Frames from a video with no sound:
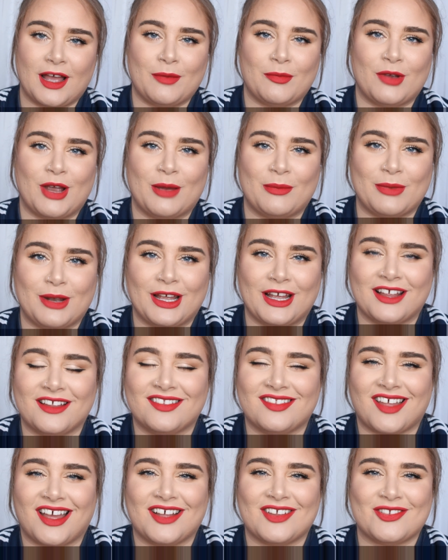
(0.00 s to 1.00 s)
I'm rambling.
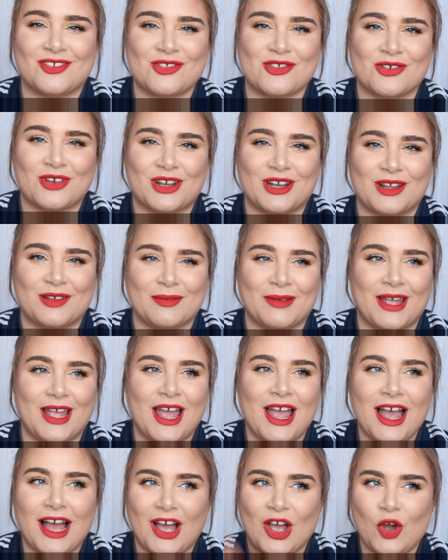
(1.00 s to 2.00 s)
Thanks for joining
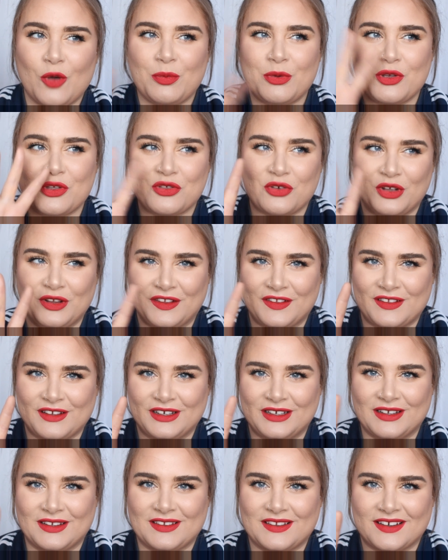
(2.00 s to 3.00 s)
me. I hope you enjoyed this
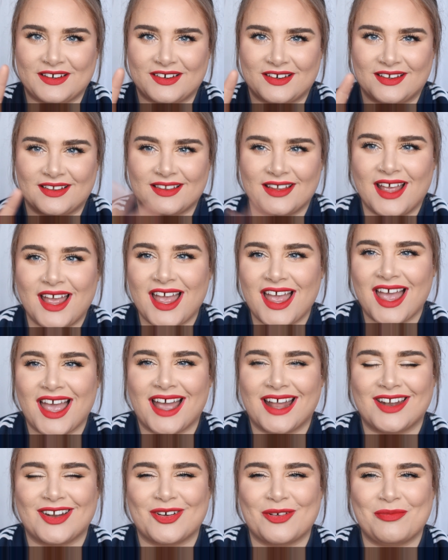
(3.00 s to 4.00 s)
little series,
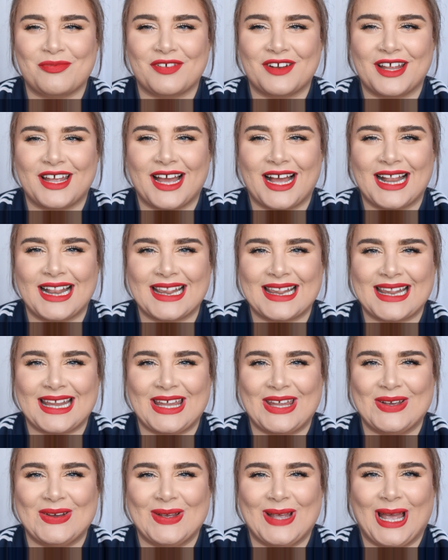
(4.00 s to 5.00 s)
and hopefully I'll
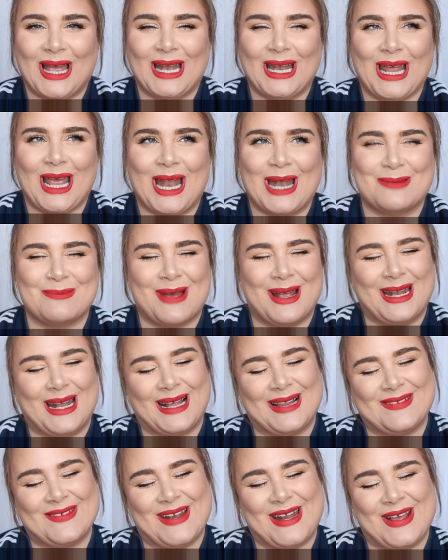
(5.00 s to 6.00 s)
see you again in my
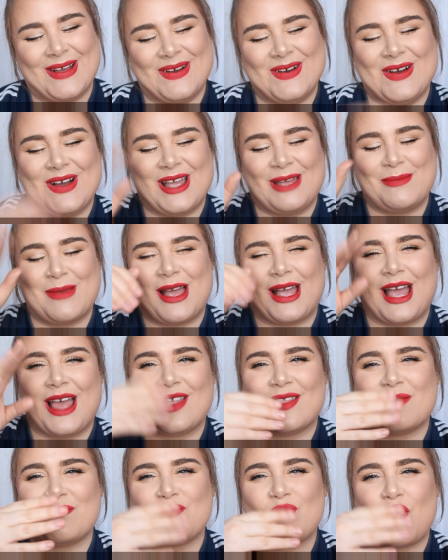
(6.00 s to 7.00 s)
next video. Okay, bye
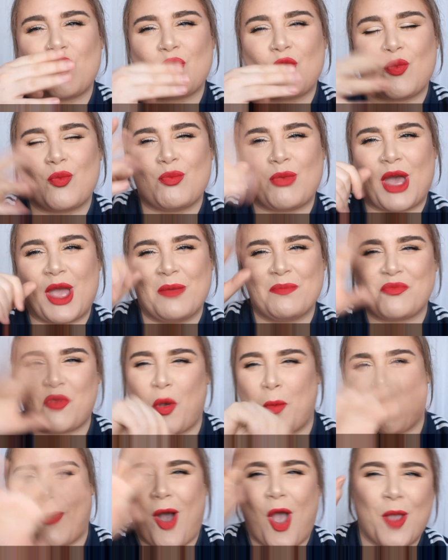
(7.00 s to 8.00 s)
guys. Bye.
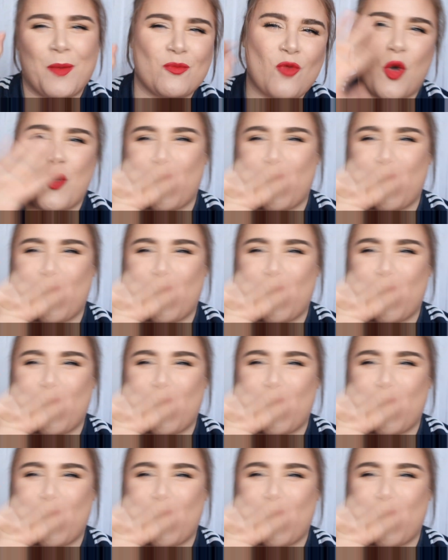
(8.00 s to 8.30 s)
Bye.